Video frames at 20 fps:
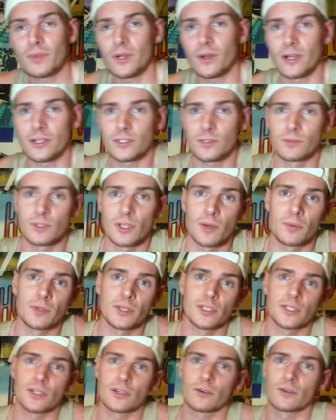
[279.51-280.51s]
but also
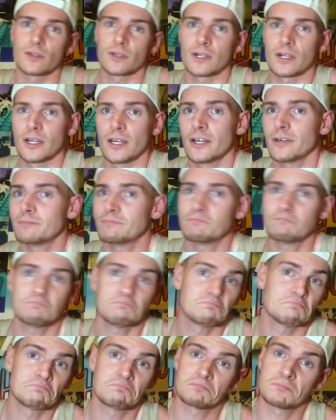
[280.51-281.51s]
double in to go to the club,
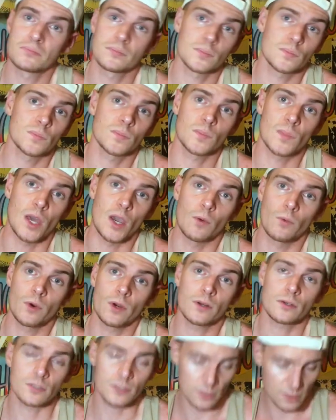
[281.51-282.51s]
it
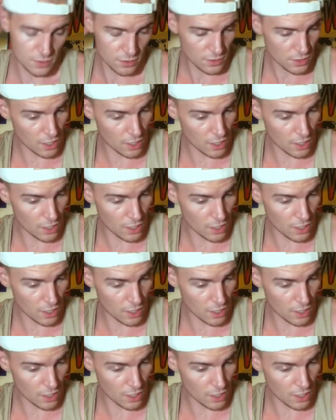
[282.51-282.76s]
works.